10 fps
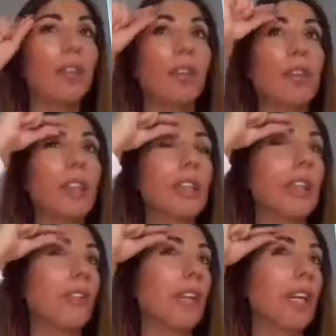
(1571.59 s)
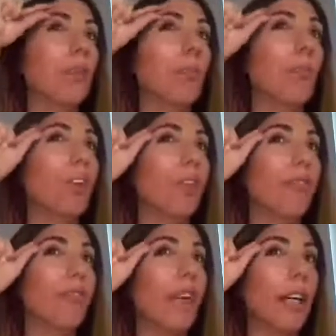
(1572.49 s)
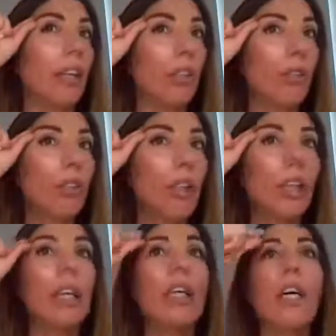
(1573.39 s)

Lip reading: So it just gives that more defined look,